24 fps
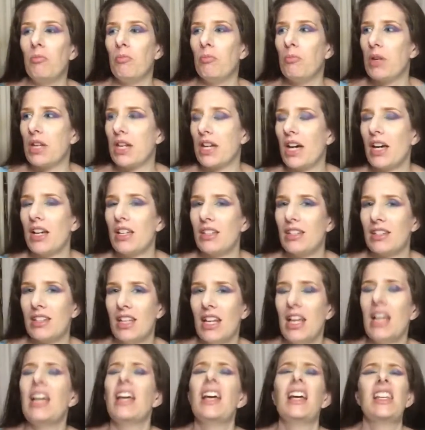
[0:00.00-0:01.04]
because
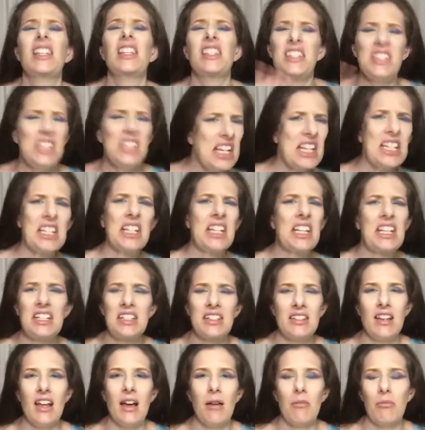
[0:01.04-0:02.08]
sneezing
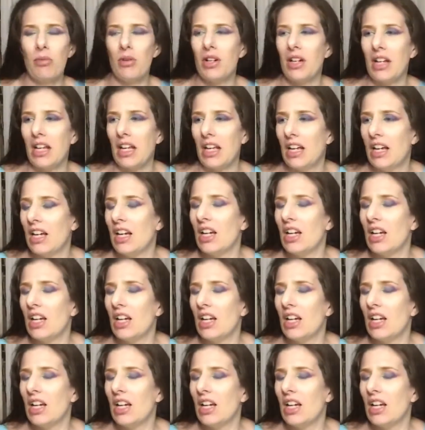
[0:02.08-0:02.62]
is not pretty.